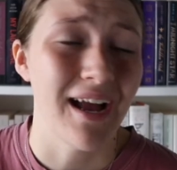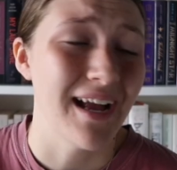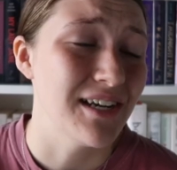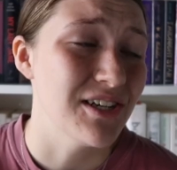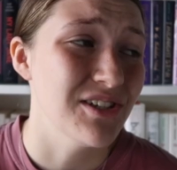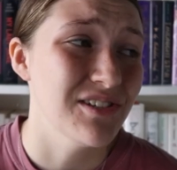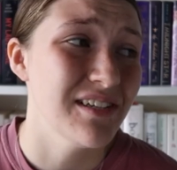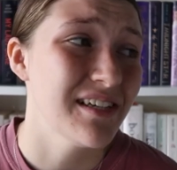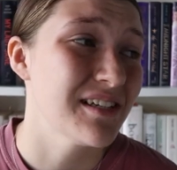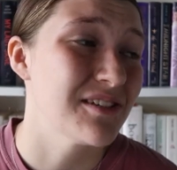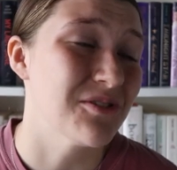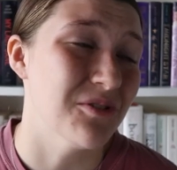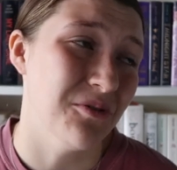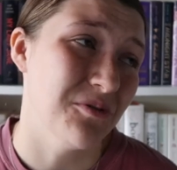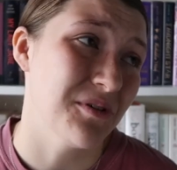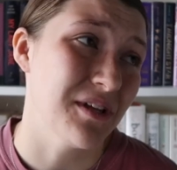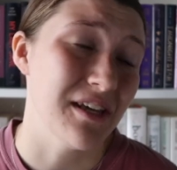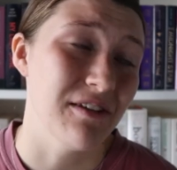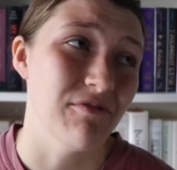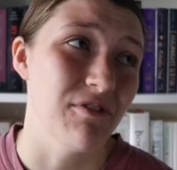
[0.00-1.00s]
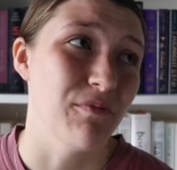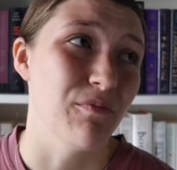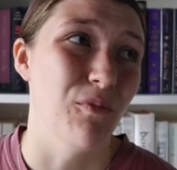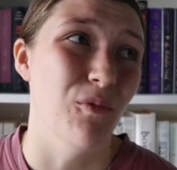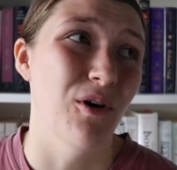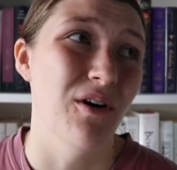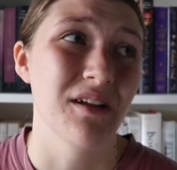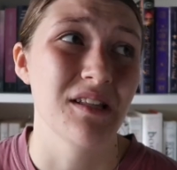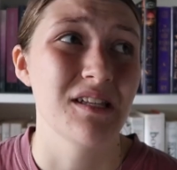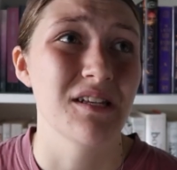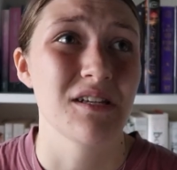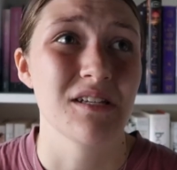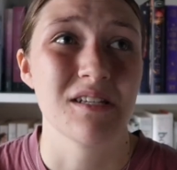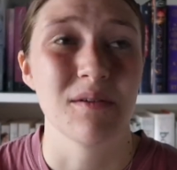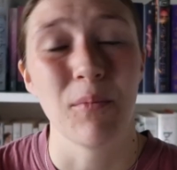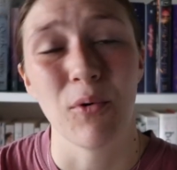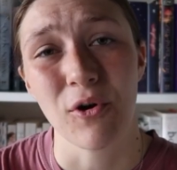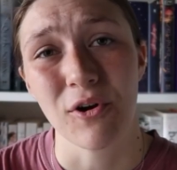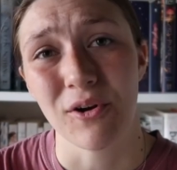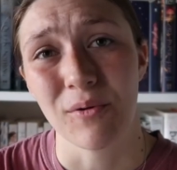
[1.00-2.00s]
I just like don't even want to
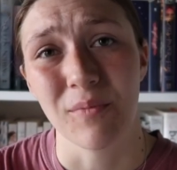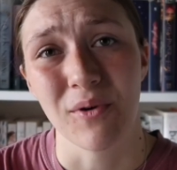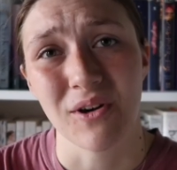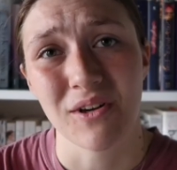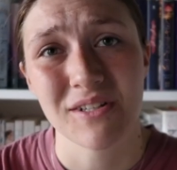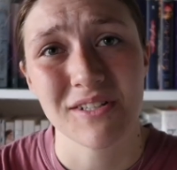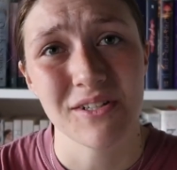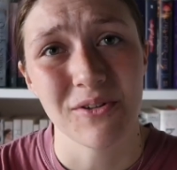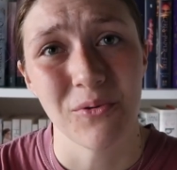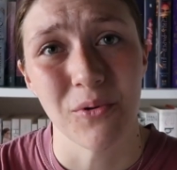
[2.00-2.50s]
support her books